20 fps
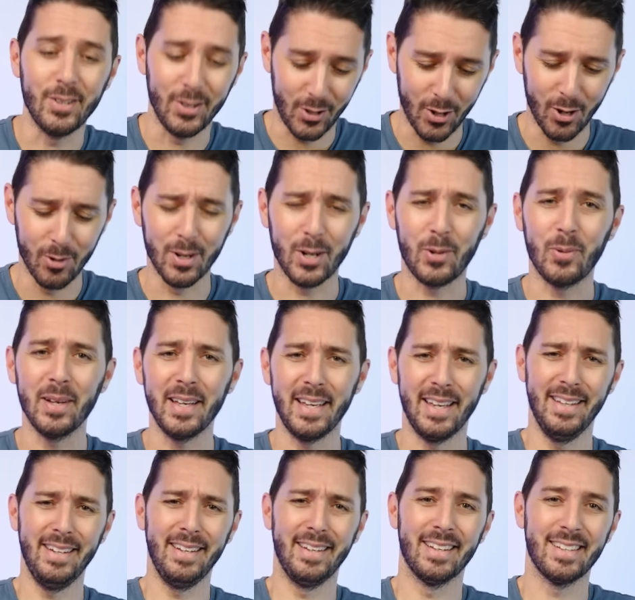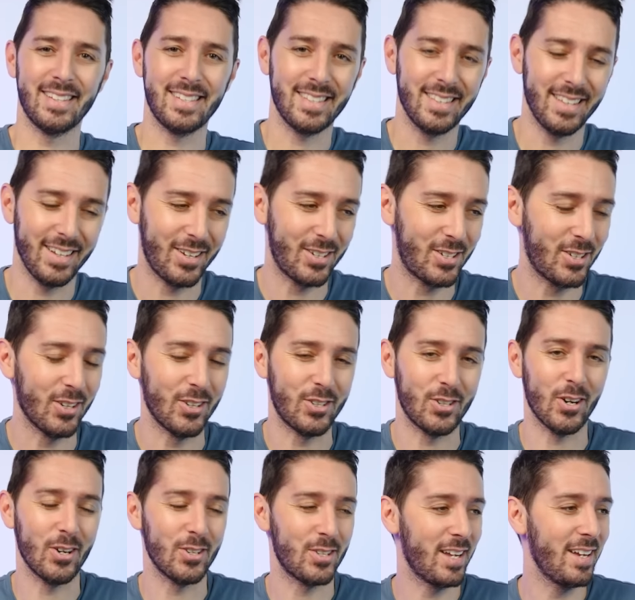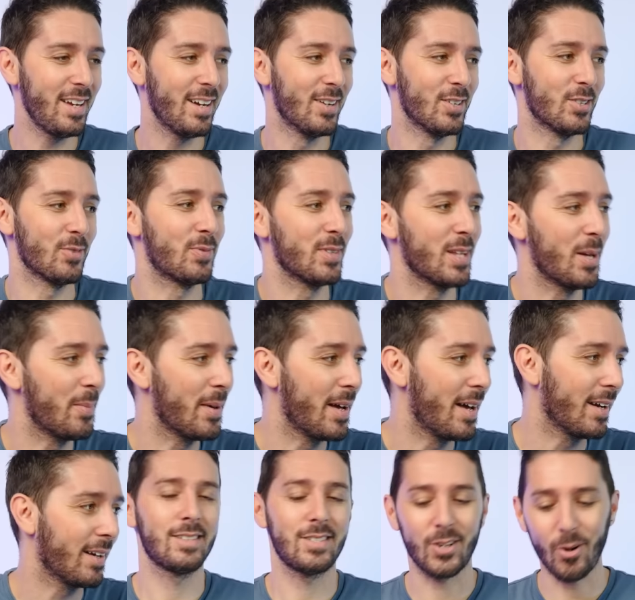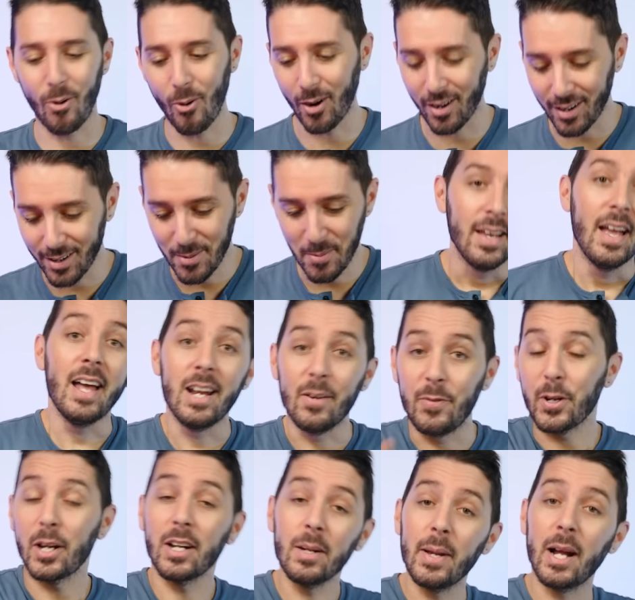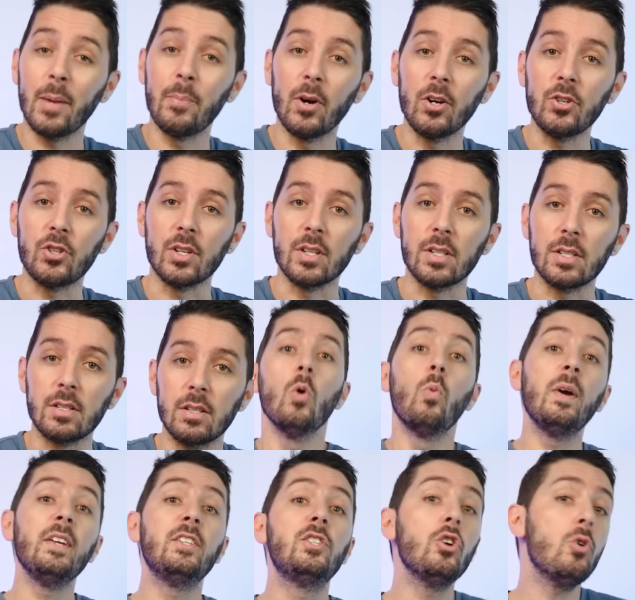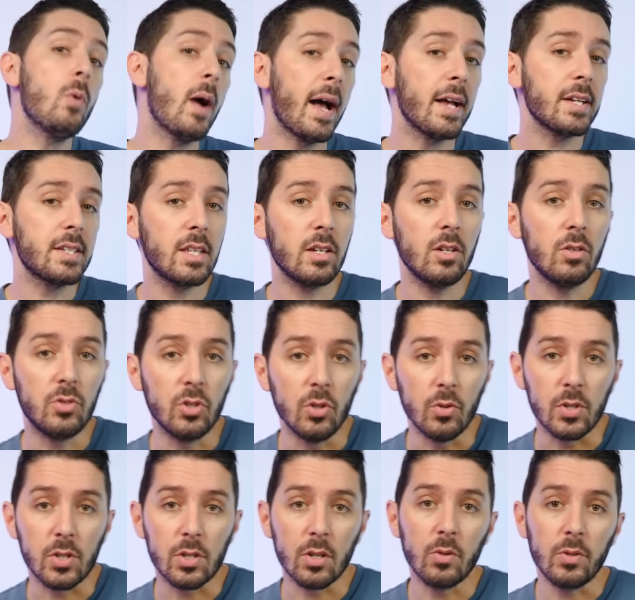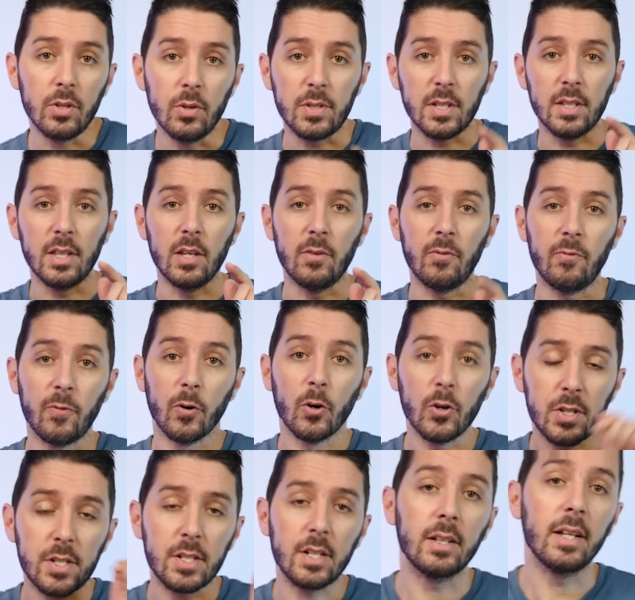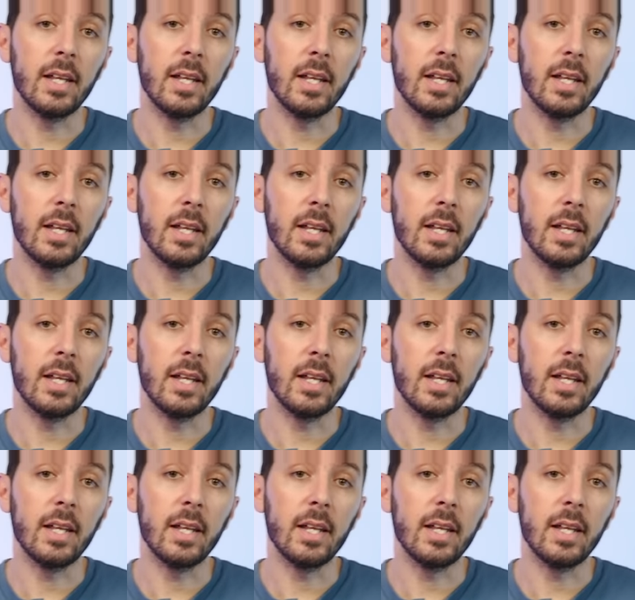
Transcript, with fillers: GoRuck, what idiots. They should have charged 800 for that bag. Score. And if you're gonna make a purchase, we do ask that you do so using the first